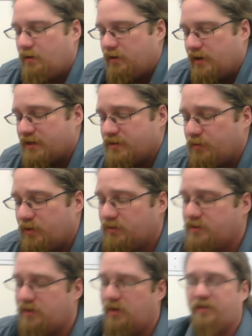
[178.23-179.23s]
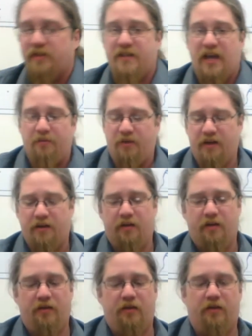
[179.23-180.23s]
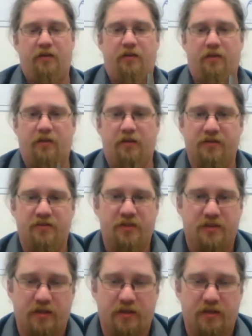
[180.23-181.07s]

Next, we'll turn on the tablet. There's just